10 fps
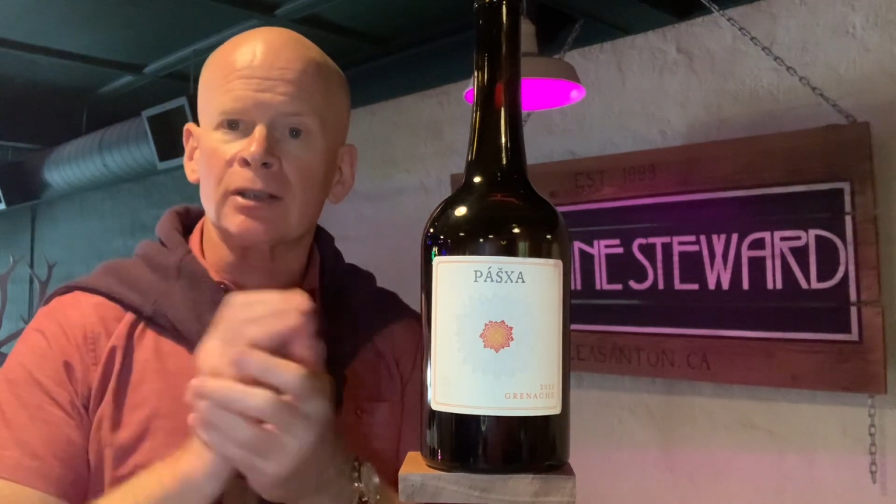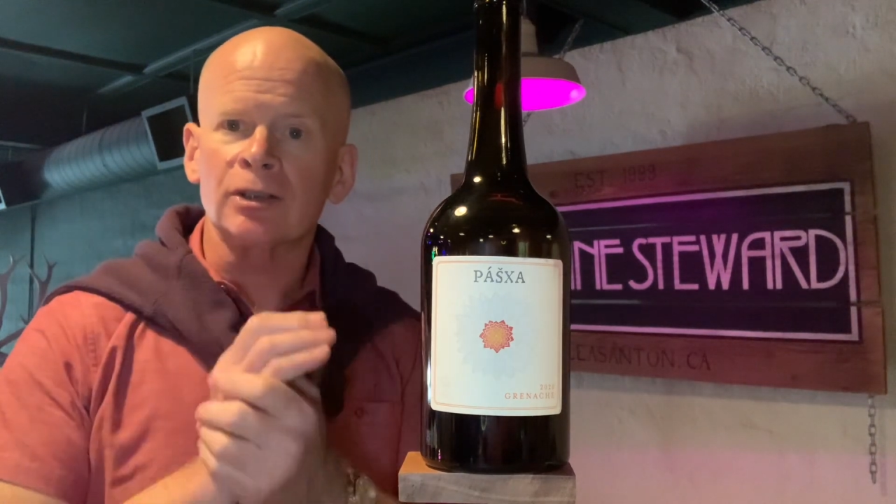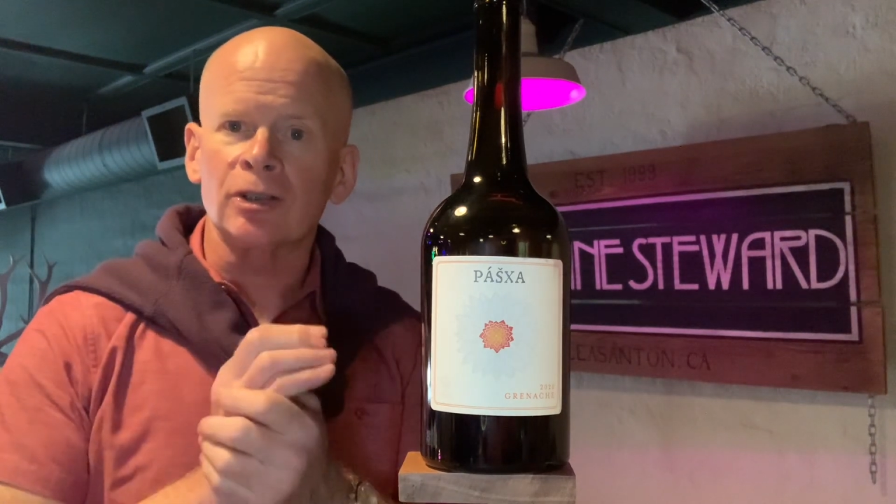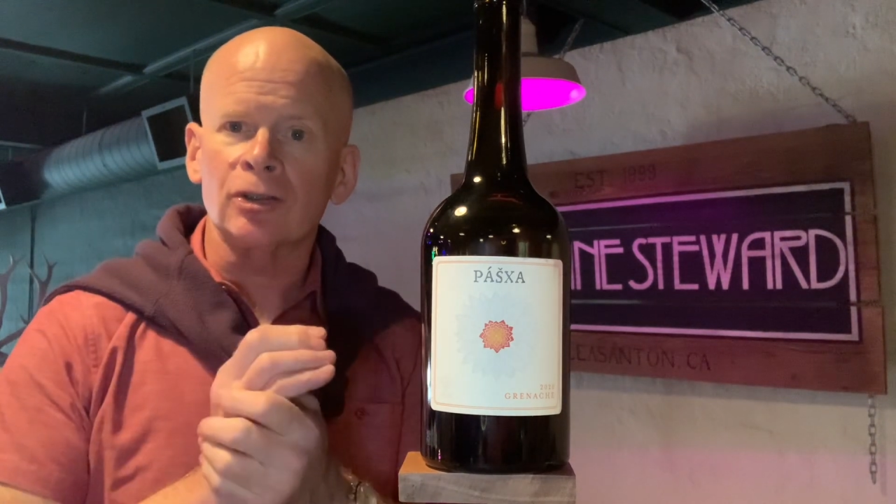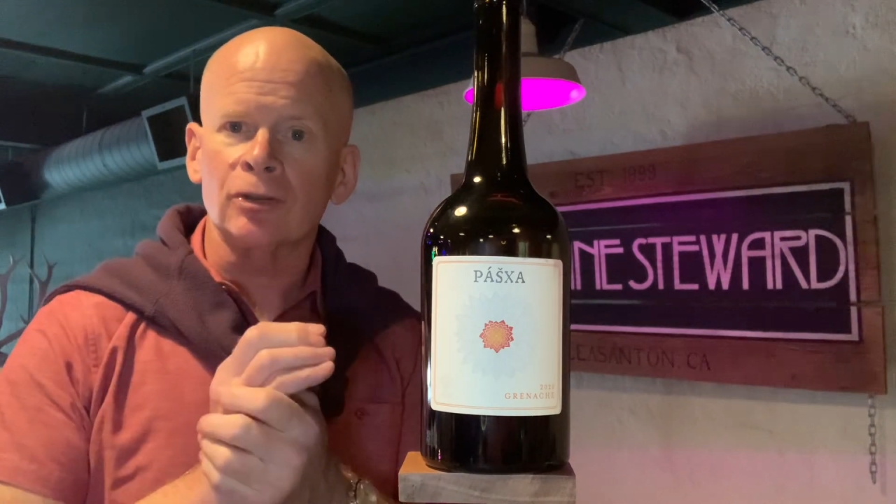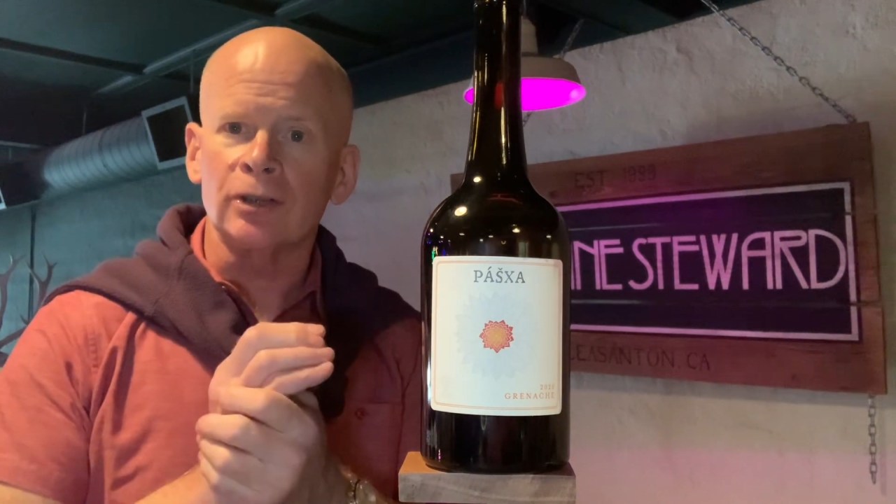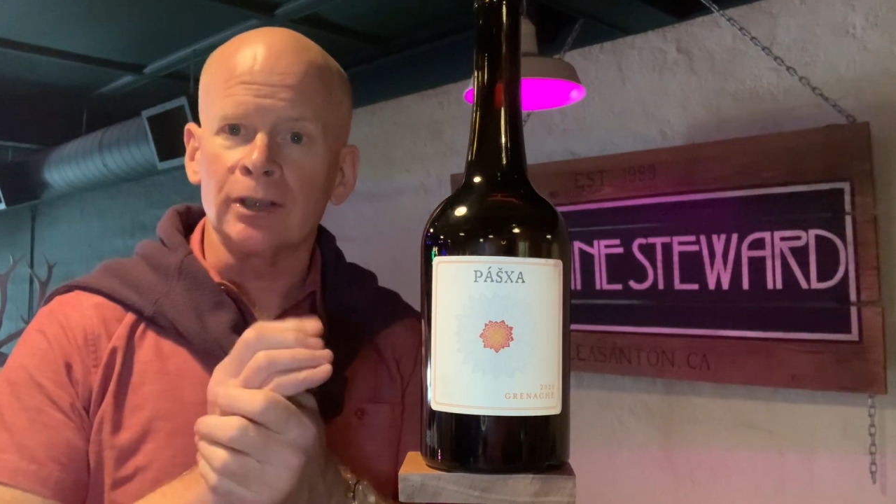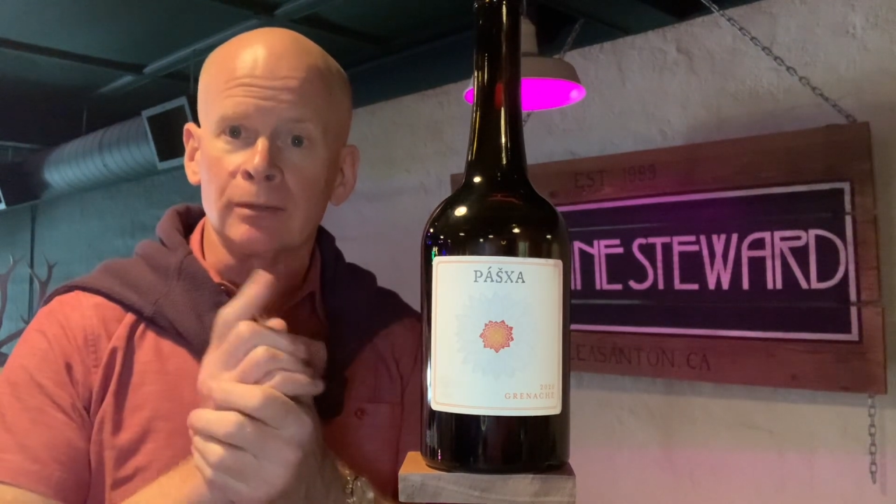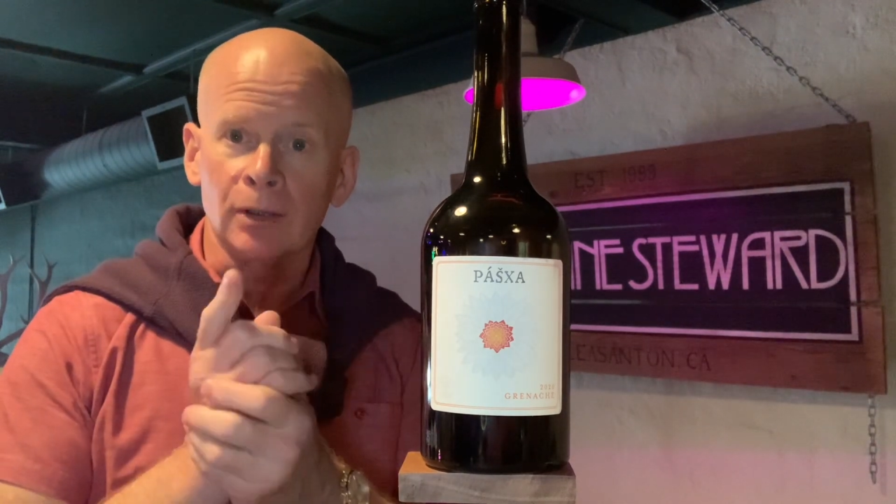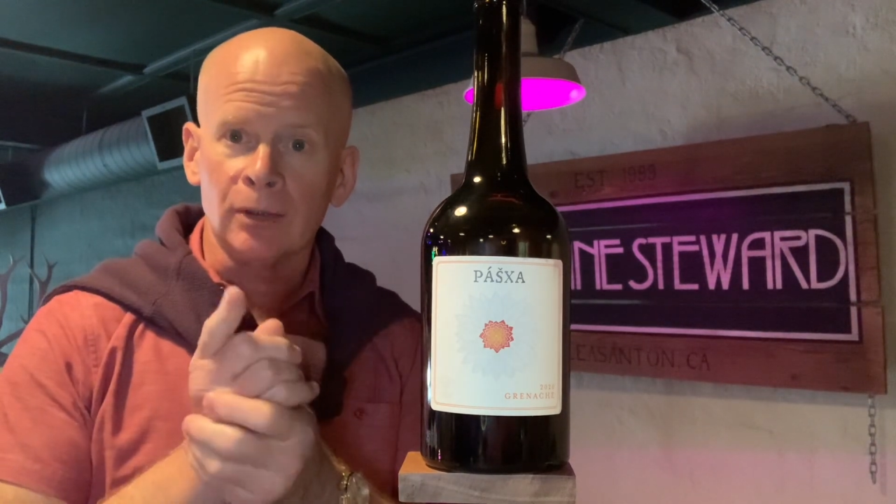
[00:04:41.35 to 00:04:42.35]

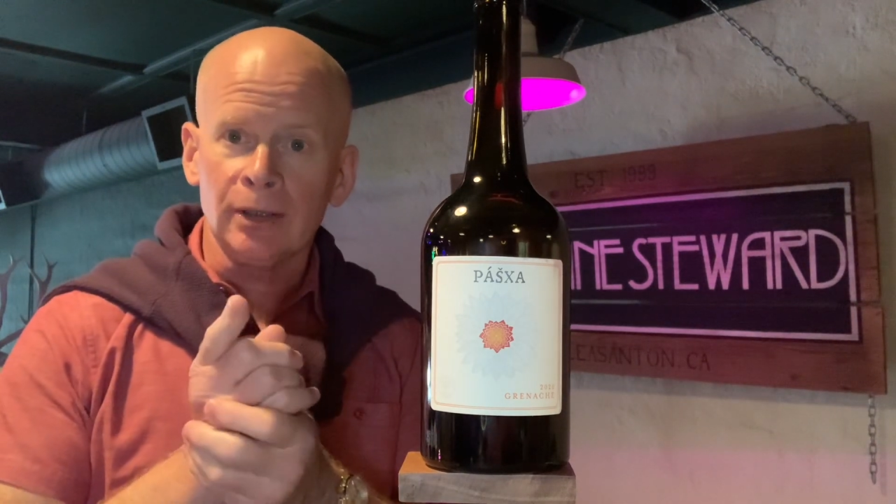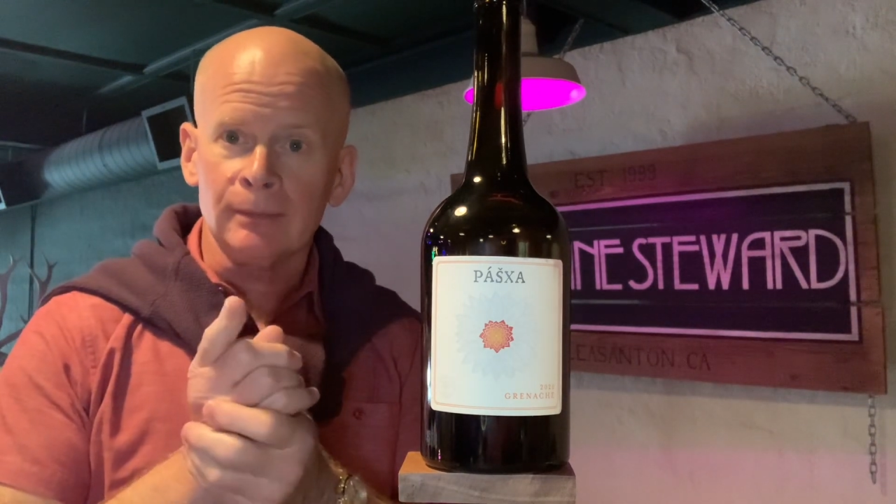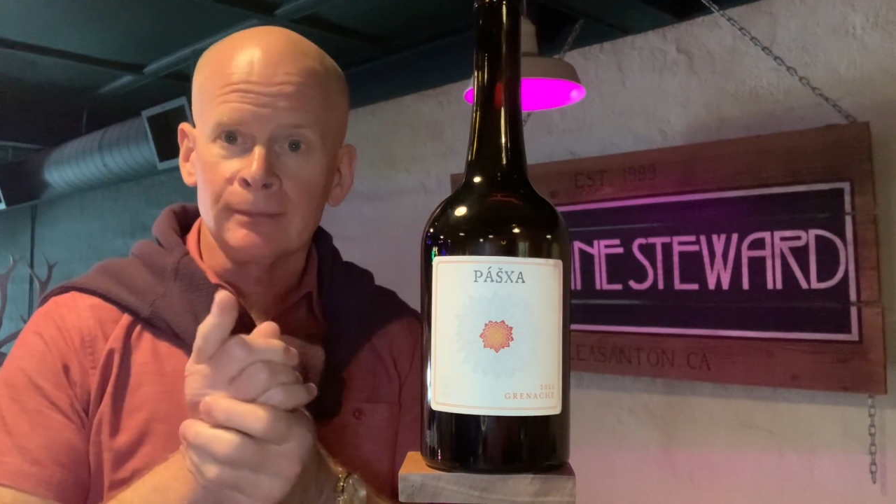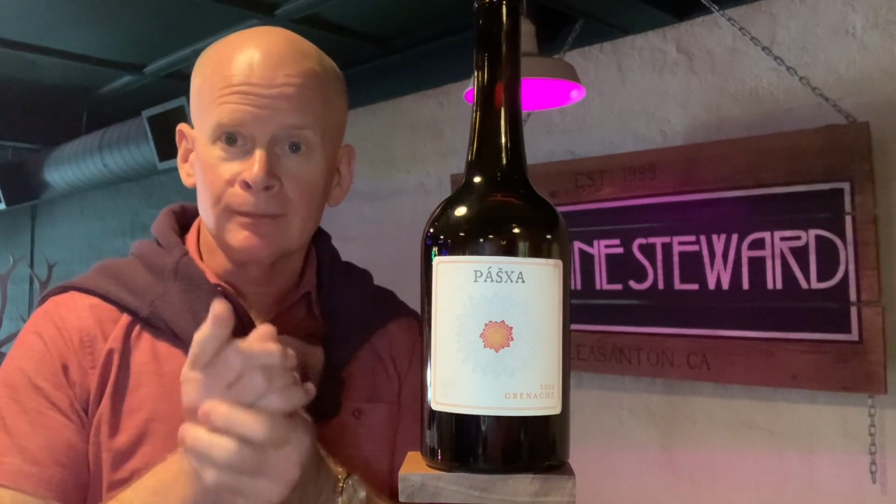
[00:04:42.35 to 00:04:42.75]
6:30. All right.